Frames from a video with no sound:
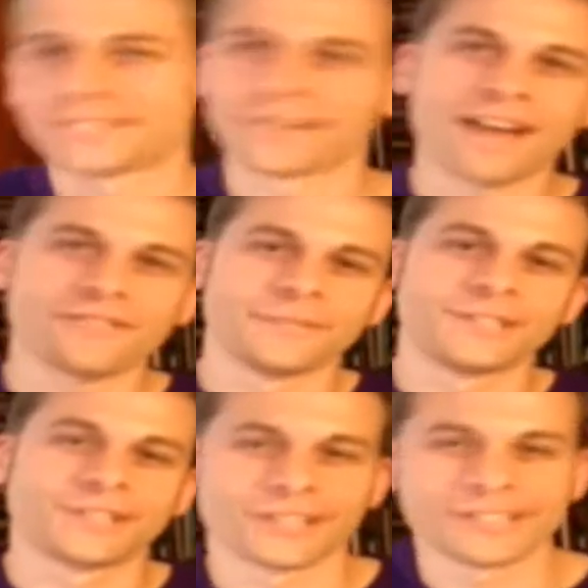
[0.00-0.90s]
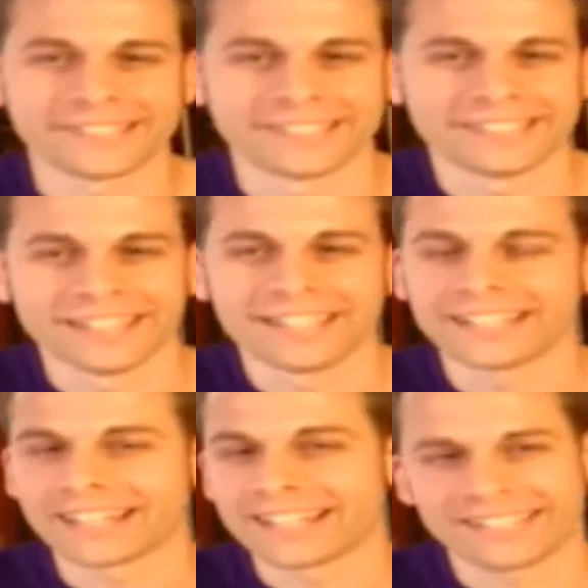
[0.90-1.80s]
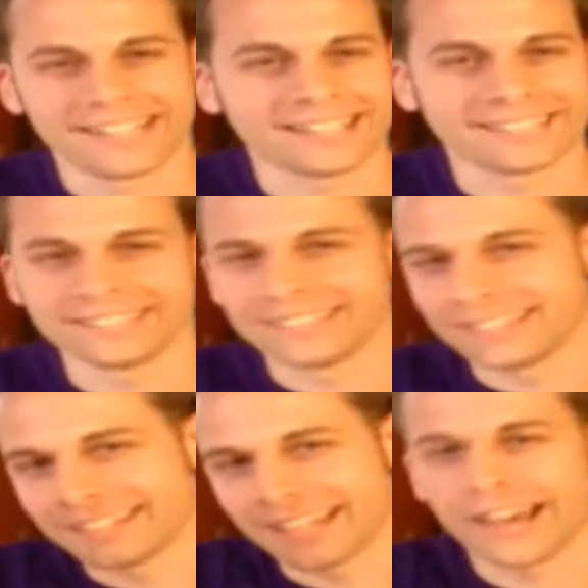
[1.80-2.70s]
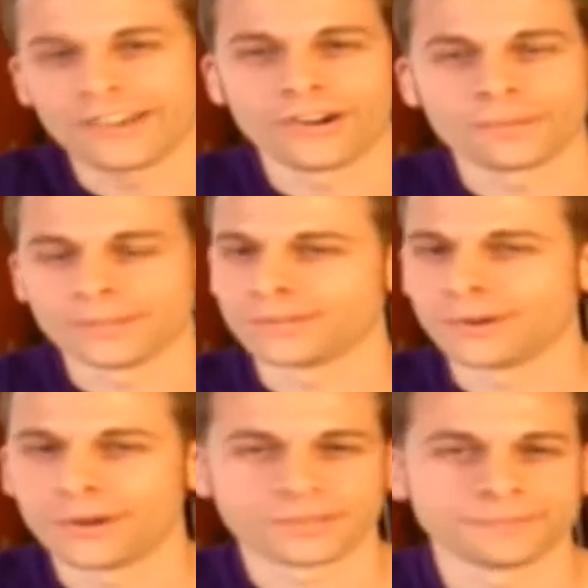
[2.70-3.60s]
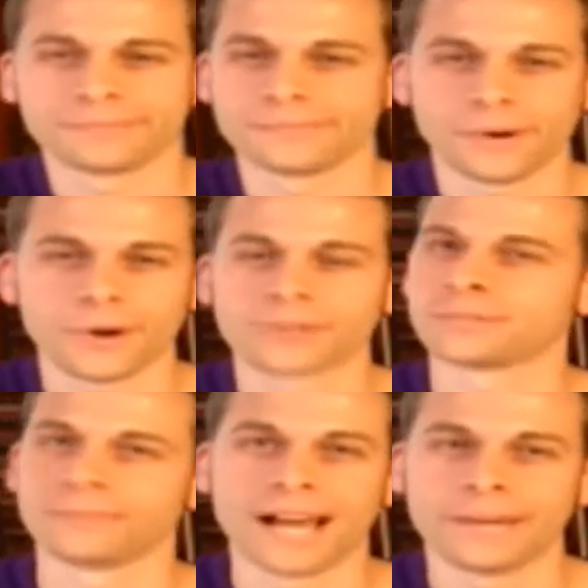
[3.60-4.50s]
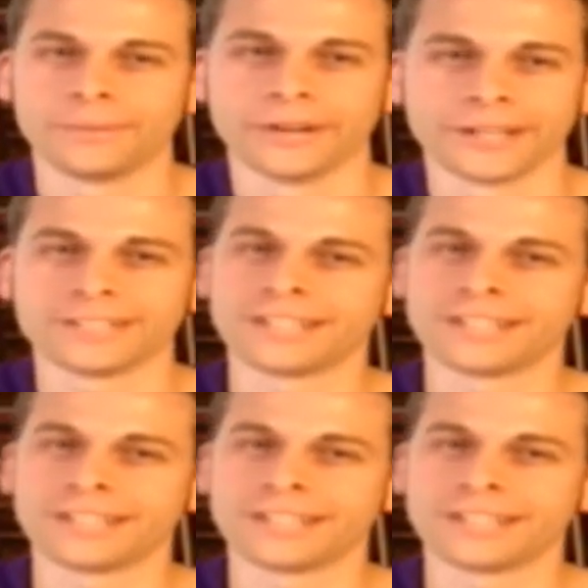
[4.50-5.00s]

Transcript: for having me, Jers. And I got to say, like, the Ann Arbor is an awesome, awesome library.